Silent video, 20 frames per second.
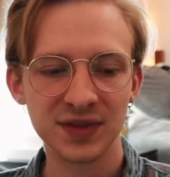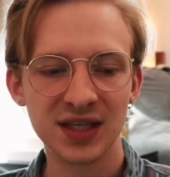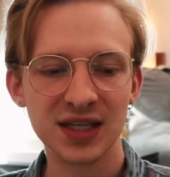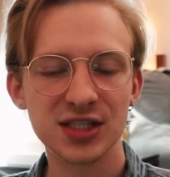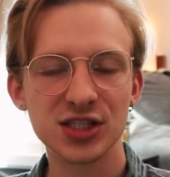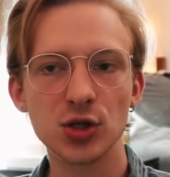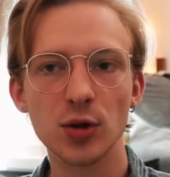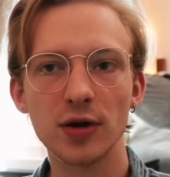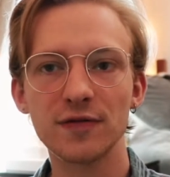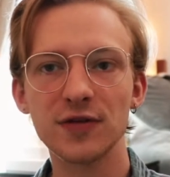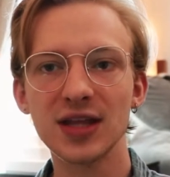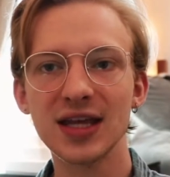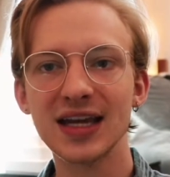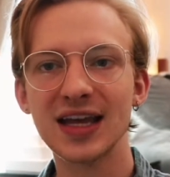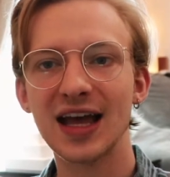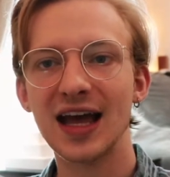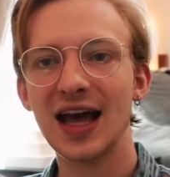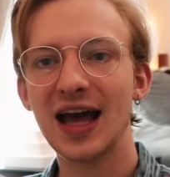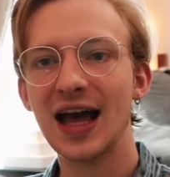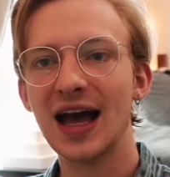So I feel like
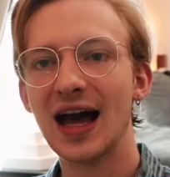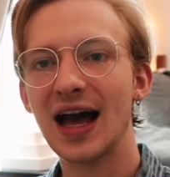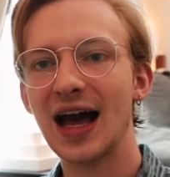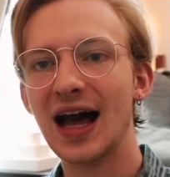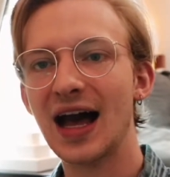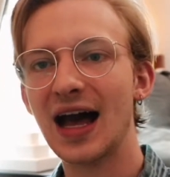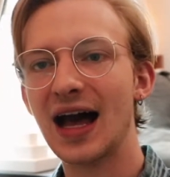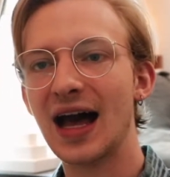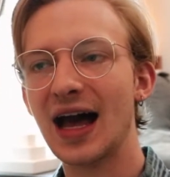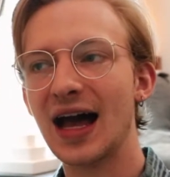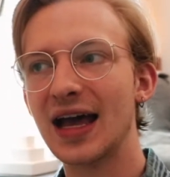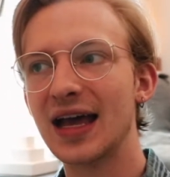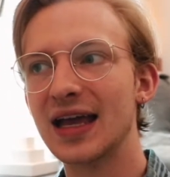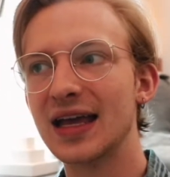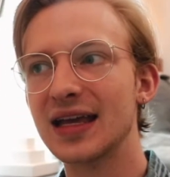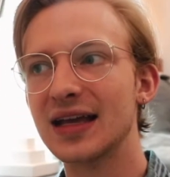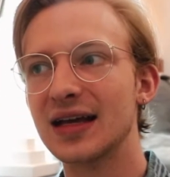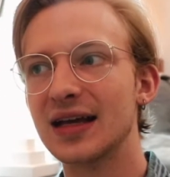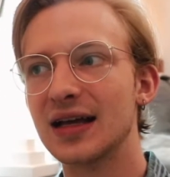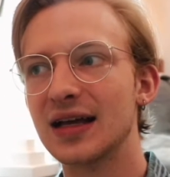
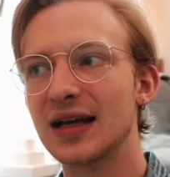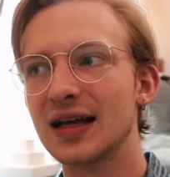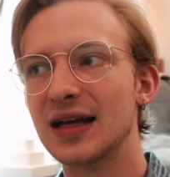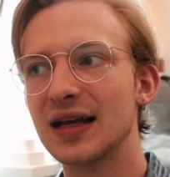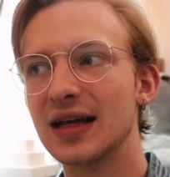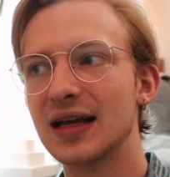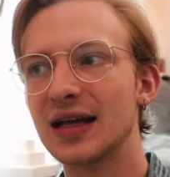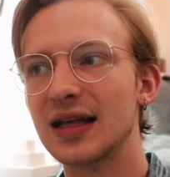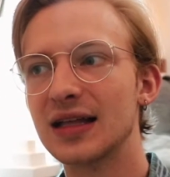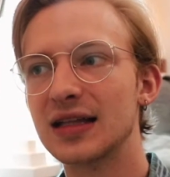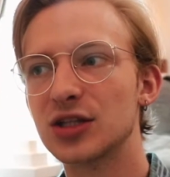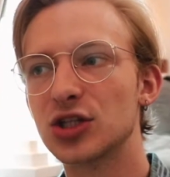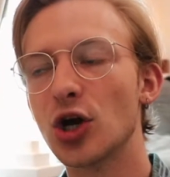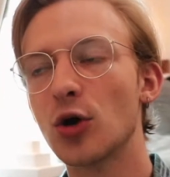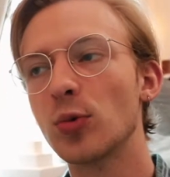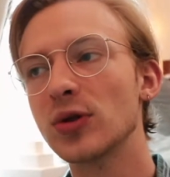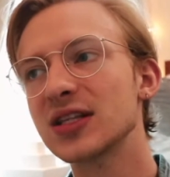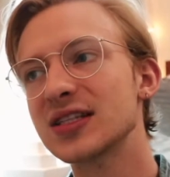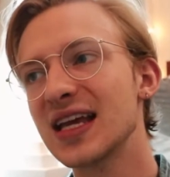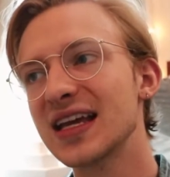I don't
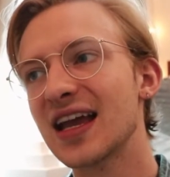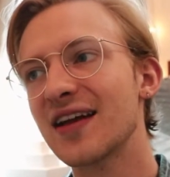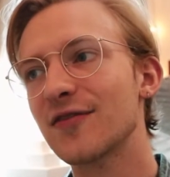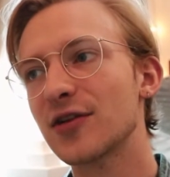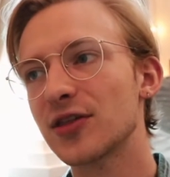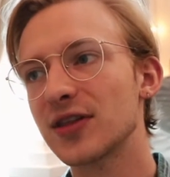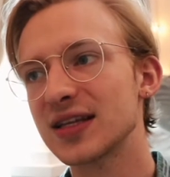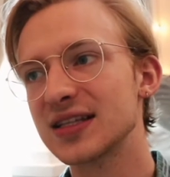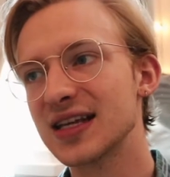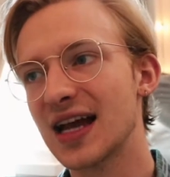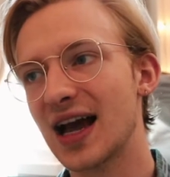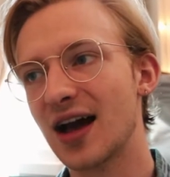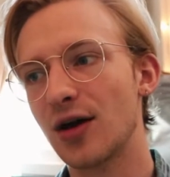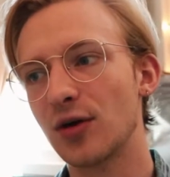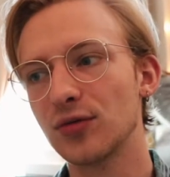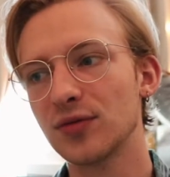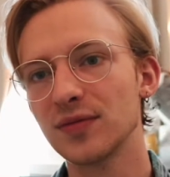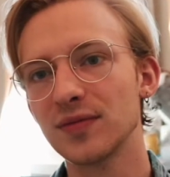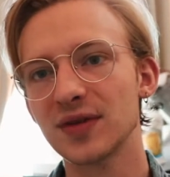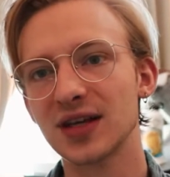want to take everything
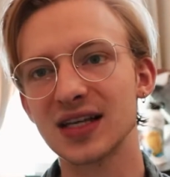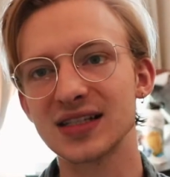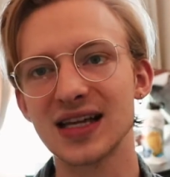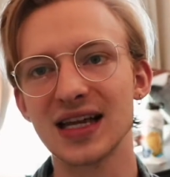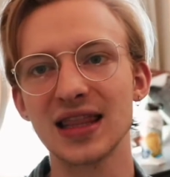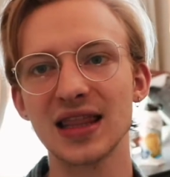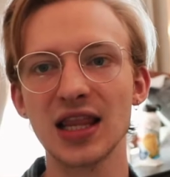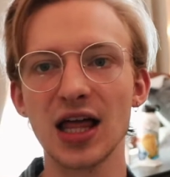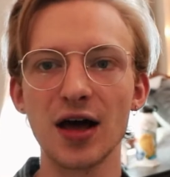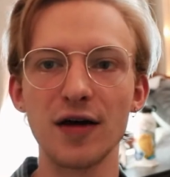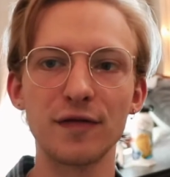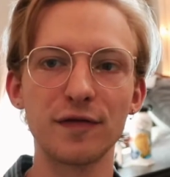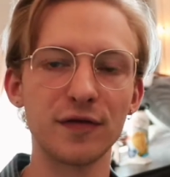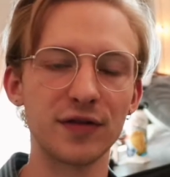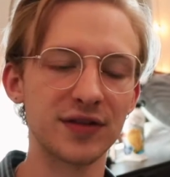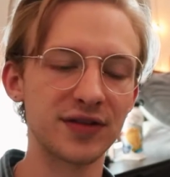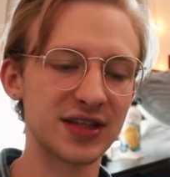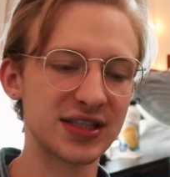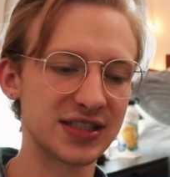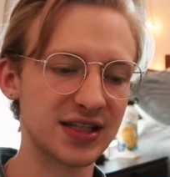down because I
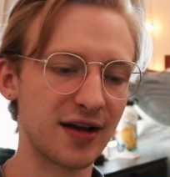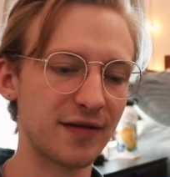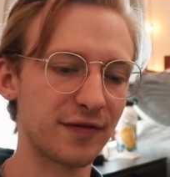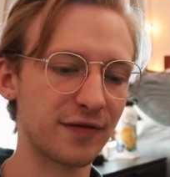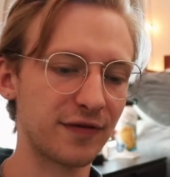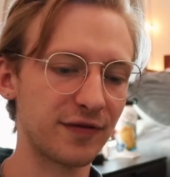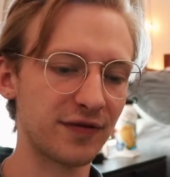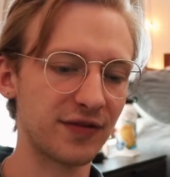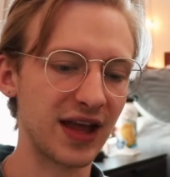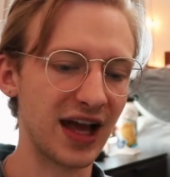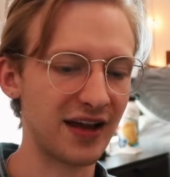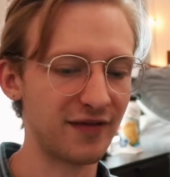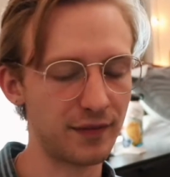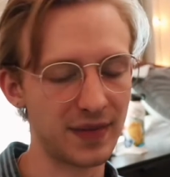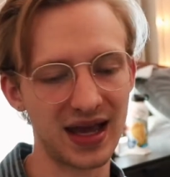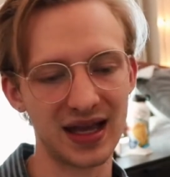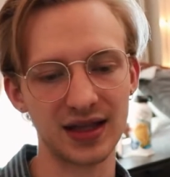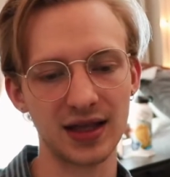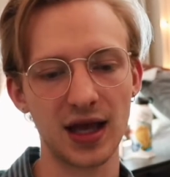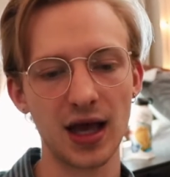love the stuff that I've
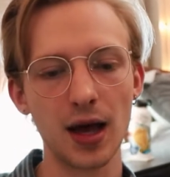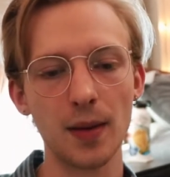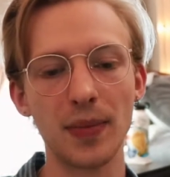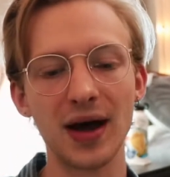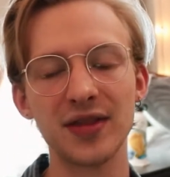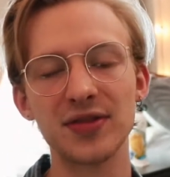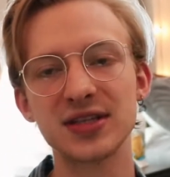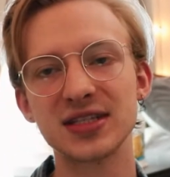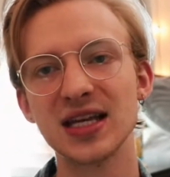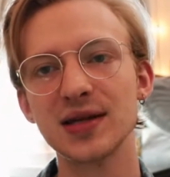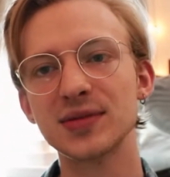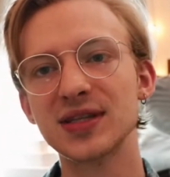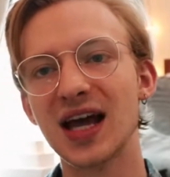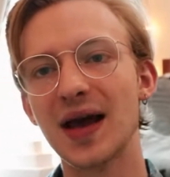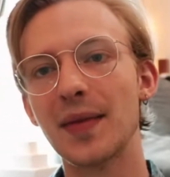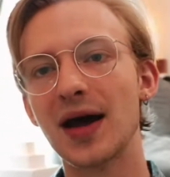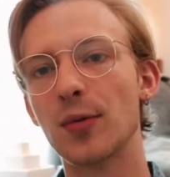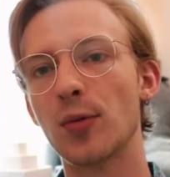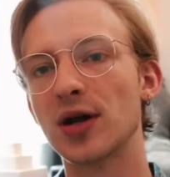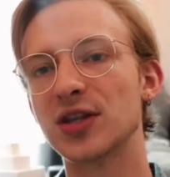made. But at the same time,
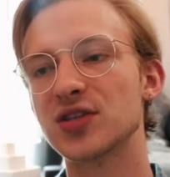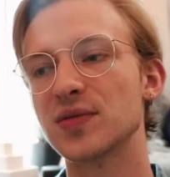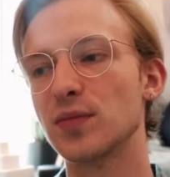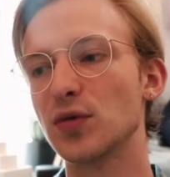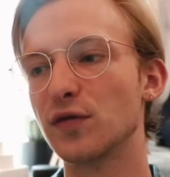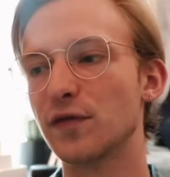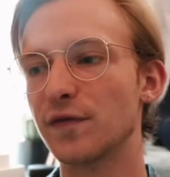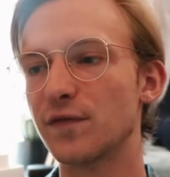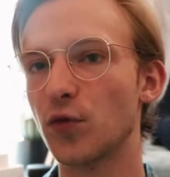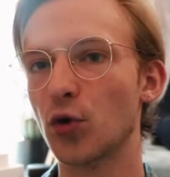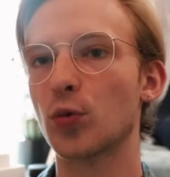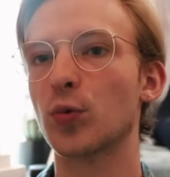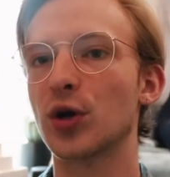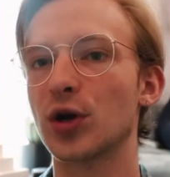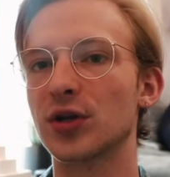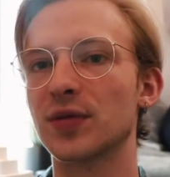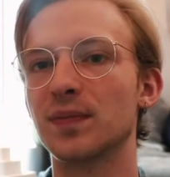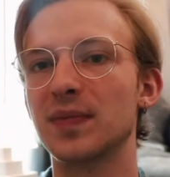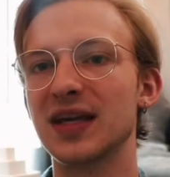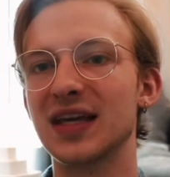I want to move
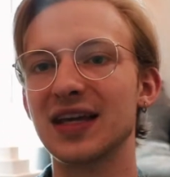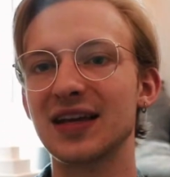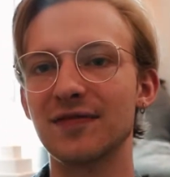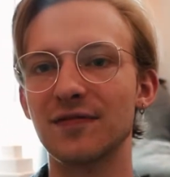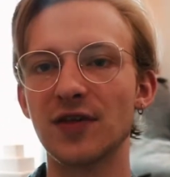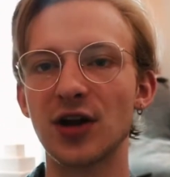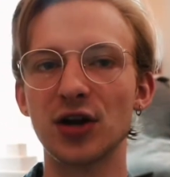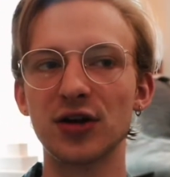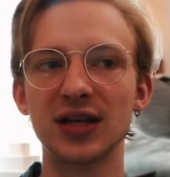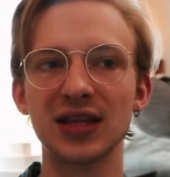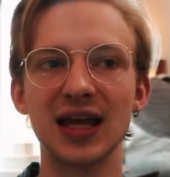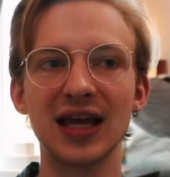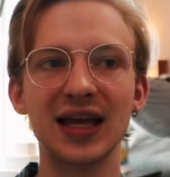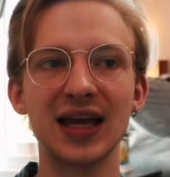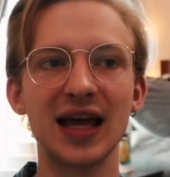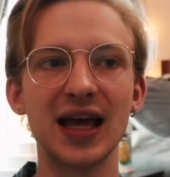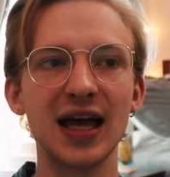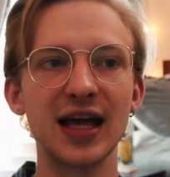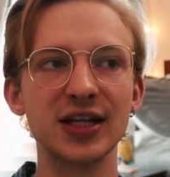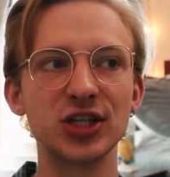forward being very
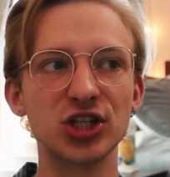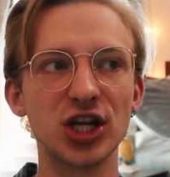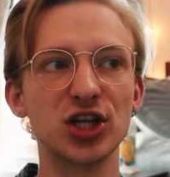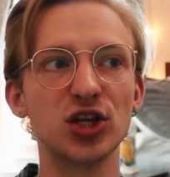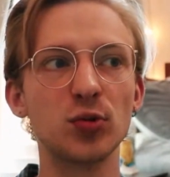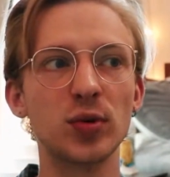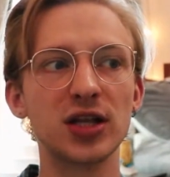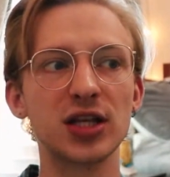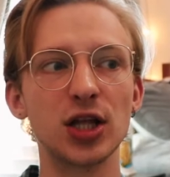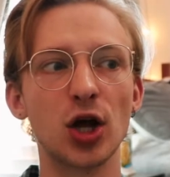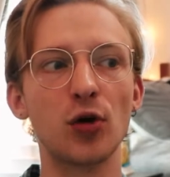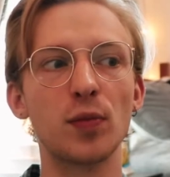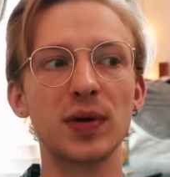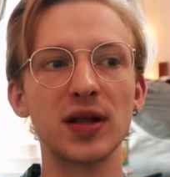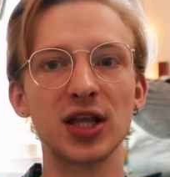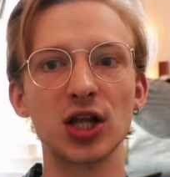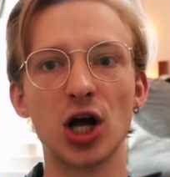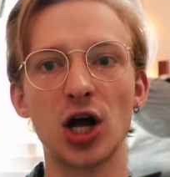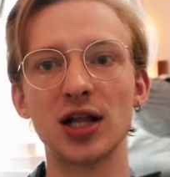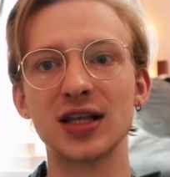genuine and open
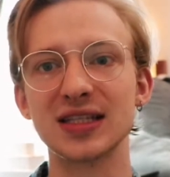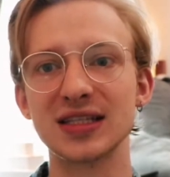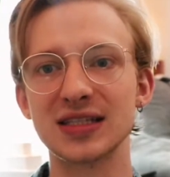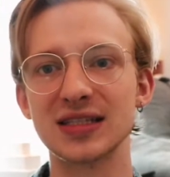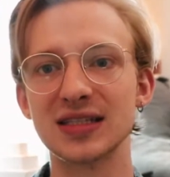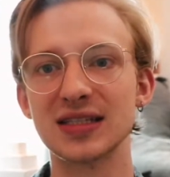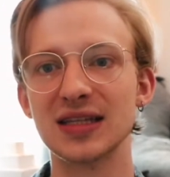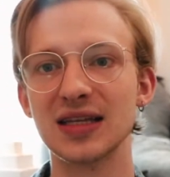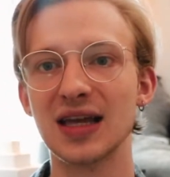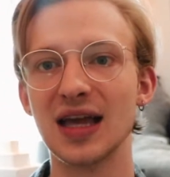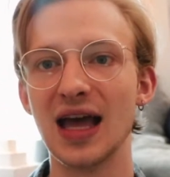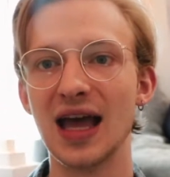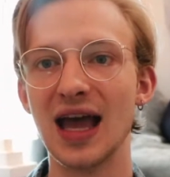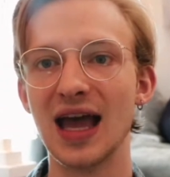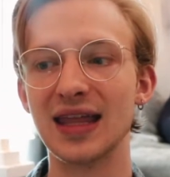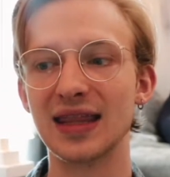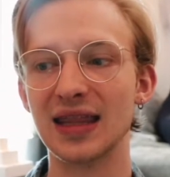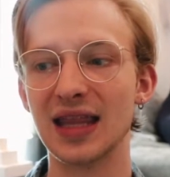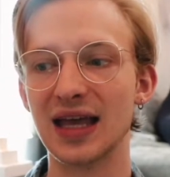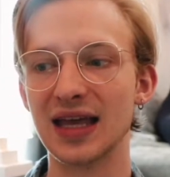and honest and